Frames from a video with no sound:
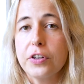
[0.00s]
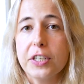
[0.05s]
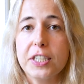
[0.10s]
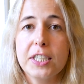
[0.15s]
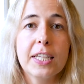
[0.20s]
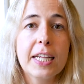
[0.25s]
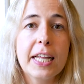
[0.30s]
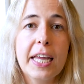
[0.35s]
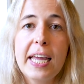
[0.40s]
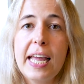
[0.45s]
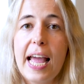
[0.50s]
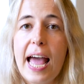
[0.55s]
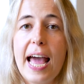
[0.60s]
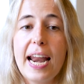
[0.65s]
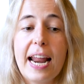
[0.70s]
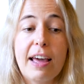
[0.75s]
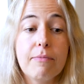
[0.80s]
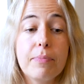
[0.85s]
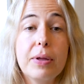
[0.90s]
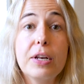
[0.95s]
recently
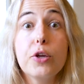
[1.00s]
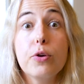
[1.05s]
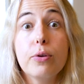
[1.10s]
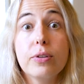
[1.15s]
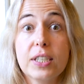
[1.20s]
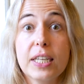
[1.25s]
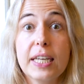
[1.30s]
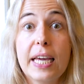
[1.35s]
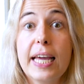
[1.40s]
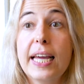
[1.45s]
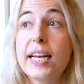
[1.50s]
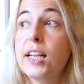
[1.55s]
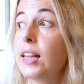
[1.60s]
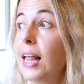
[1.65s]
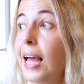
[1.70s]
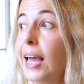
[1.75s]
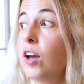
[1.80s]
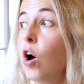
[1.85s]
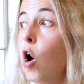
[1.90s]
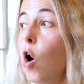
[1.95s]
and I've been using it like